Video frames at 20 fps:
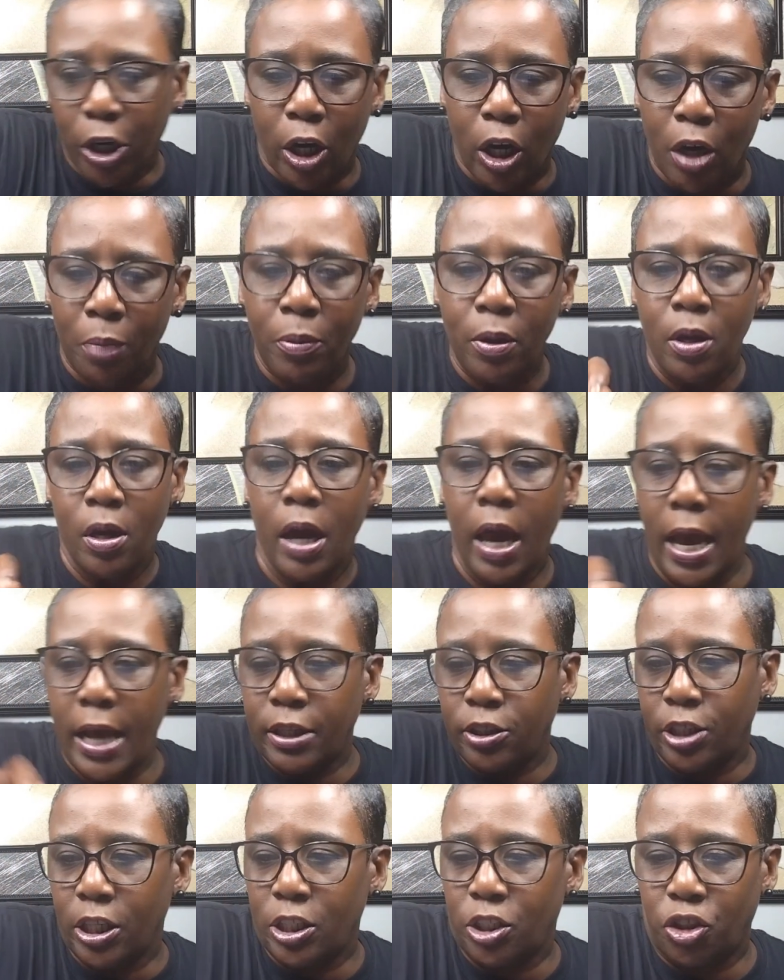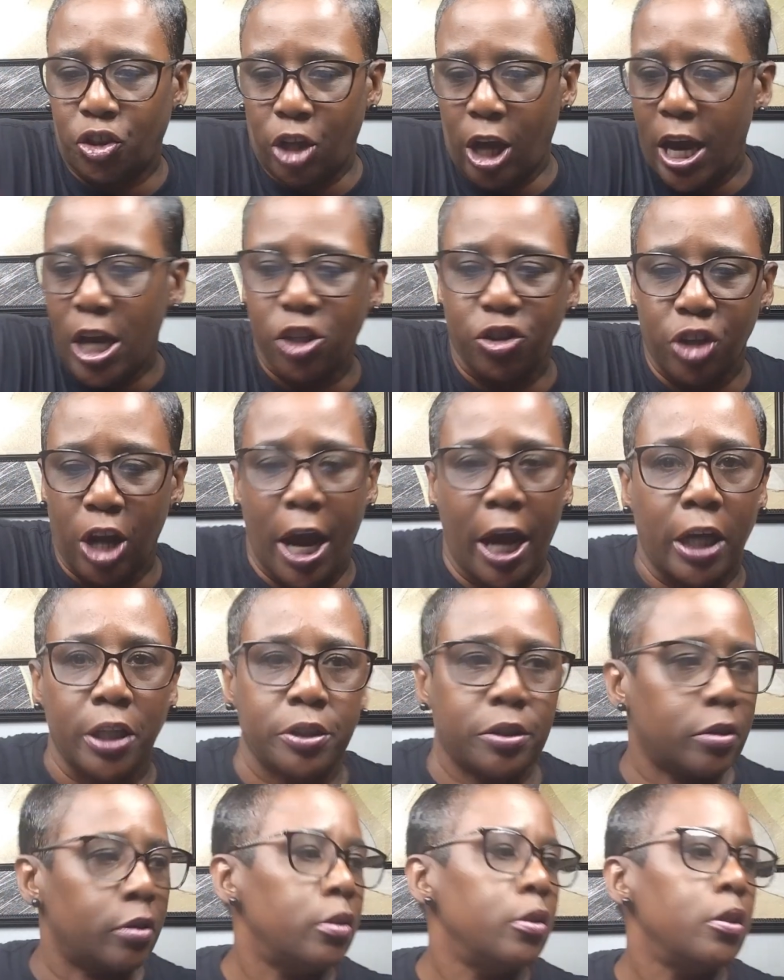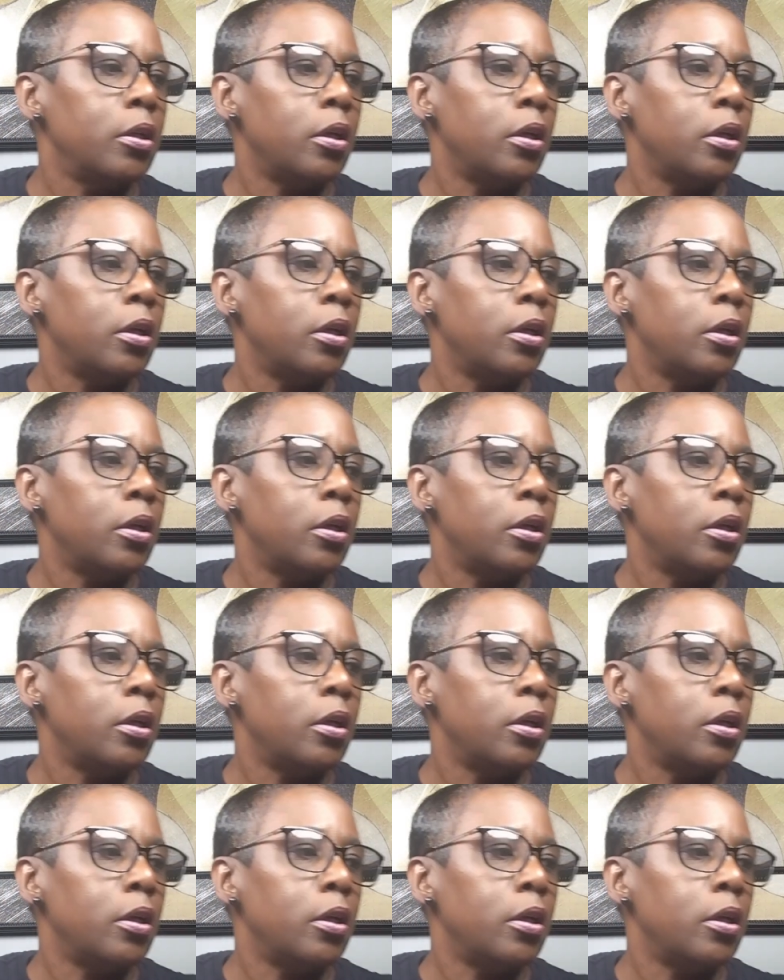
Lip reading: up and just change your answer